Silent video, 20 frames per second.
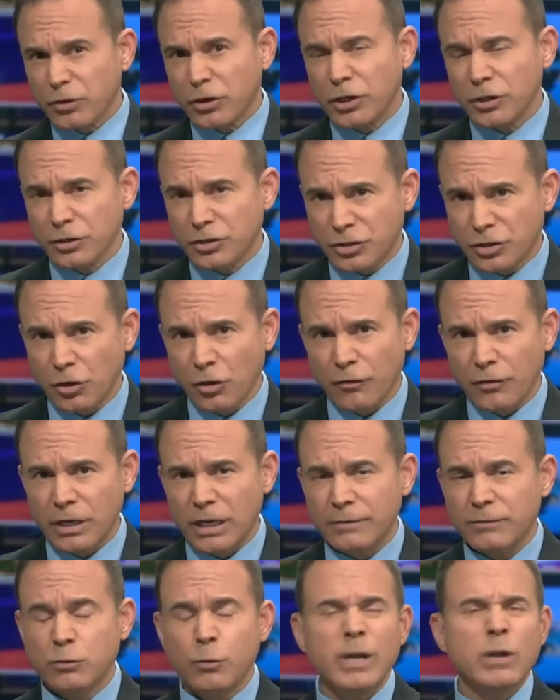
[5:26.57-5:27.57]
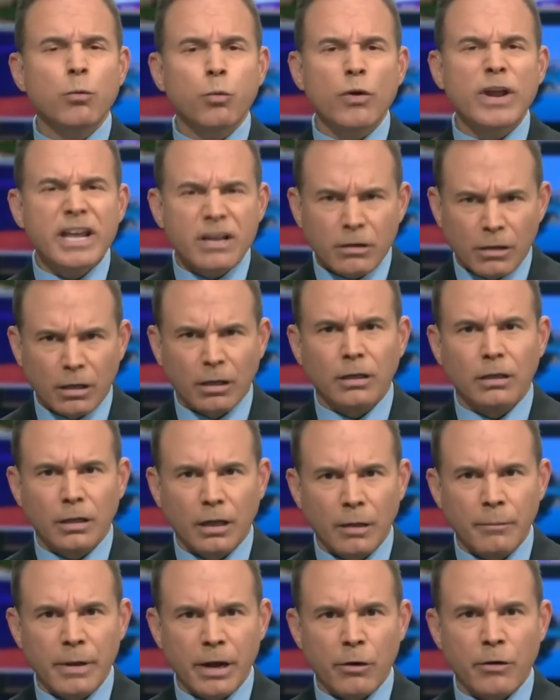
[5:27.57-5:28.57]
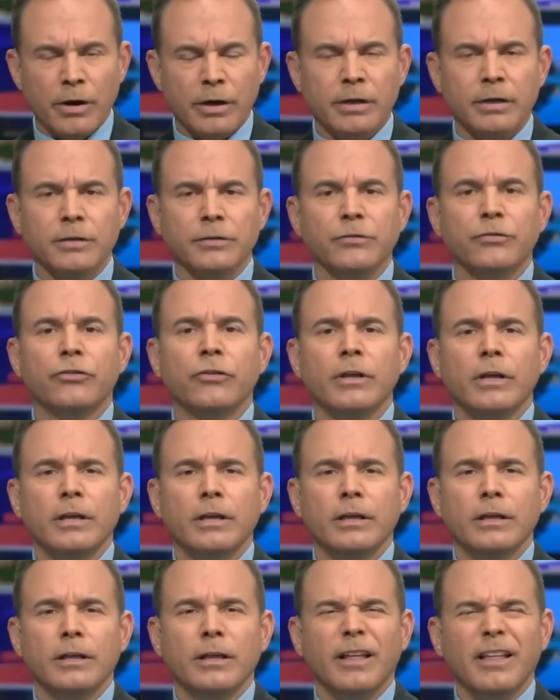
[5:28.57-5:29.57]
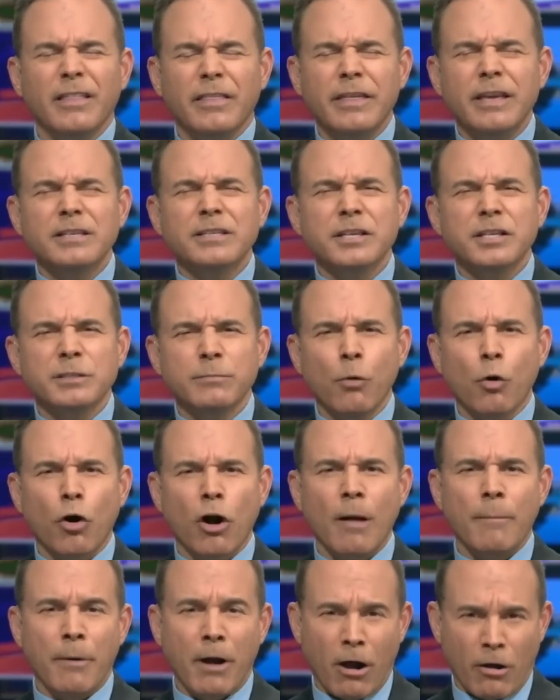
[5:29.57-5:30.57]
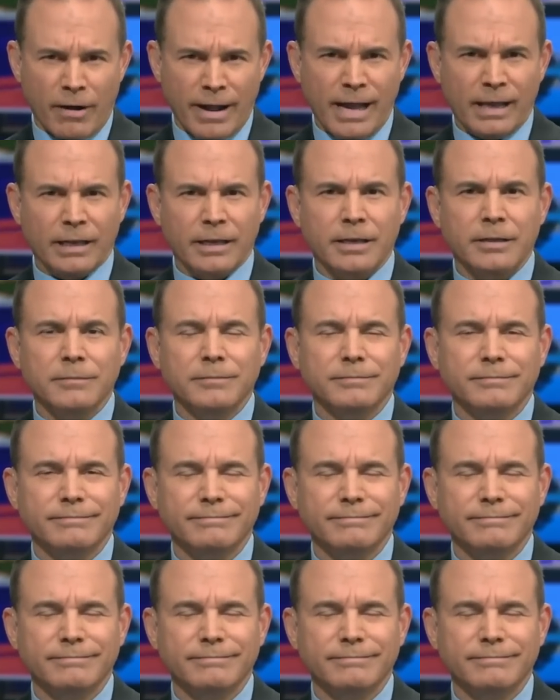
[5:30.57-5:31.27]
conservatives, we real Americans, this is more up our alley.